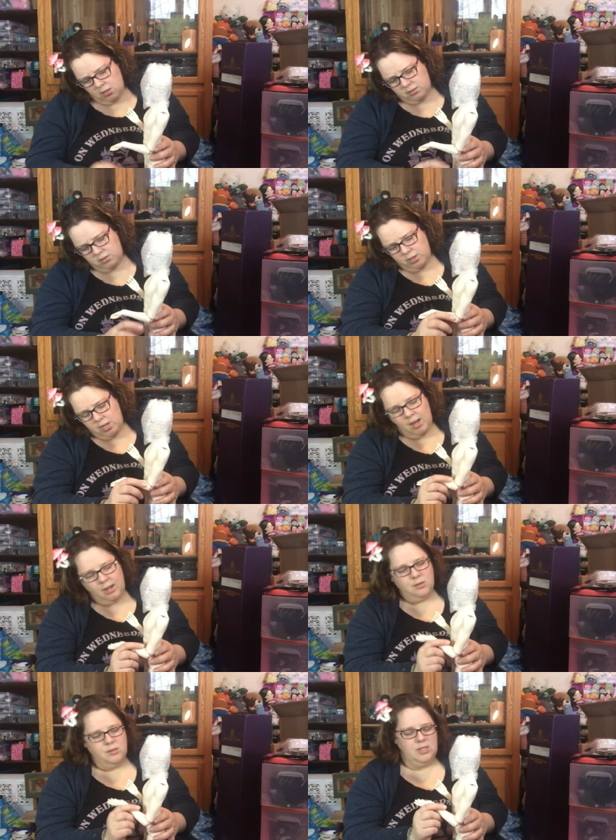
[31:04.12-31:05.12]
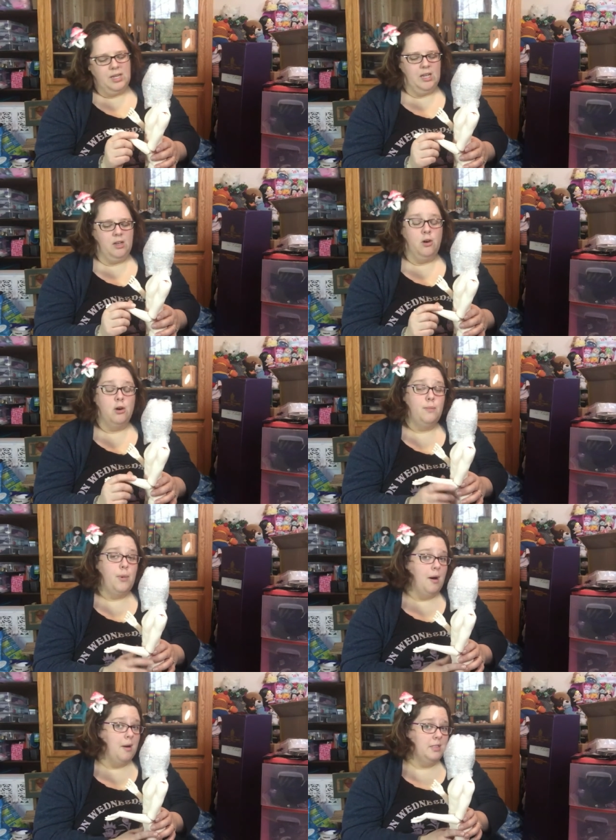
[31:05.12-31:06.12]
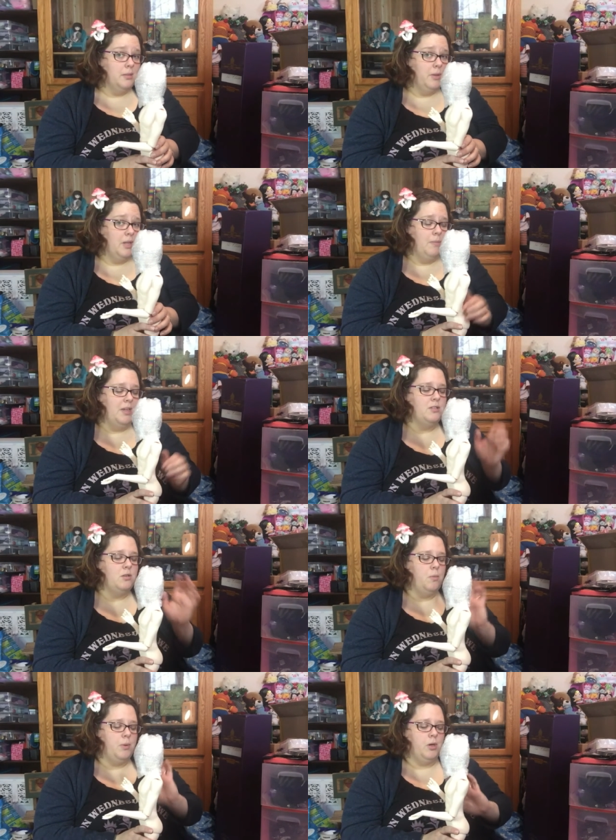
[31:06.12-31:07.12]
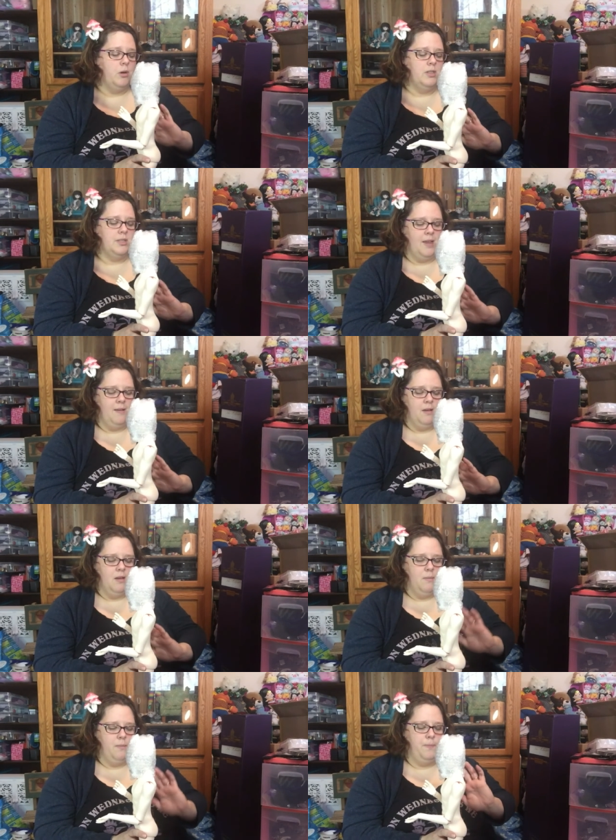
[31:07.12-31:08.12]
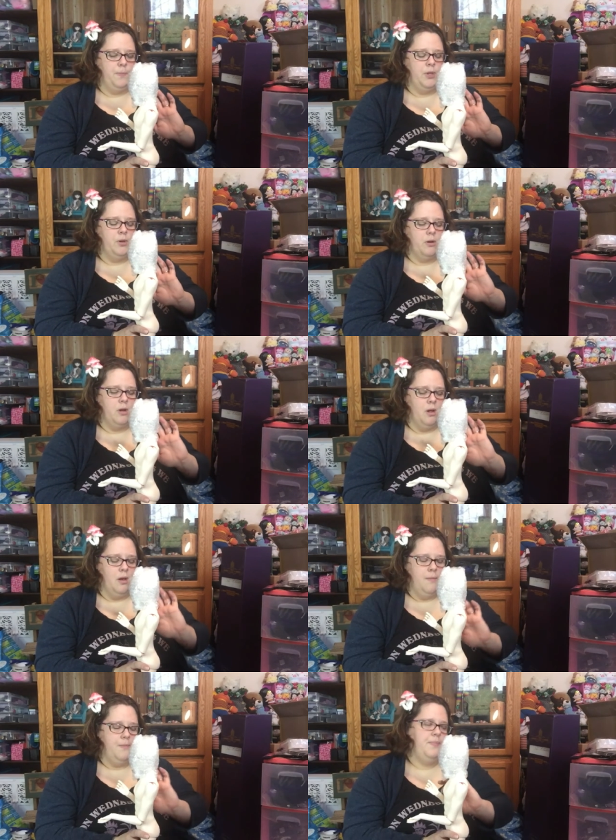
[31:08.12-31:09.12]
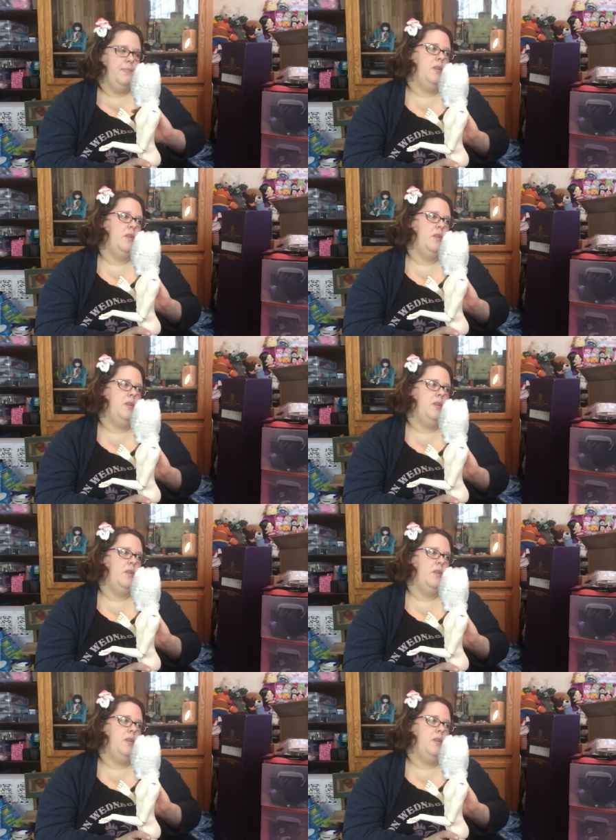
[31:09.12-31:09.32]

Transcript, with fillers: So it kind of looks like it could possibly be so pure. It's like pure, um,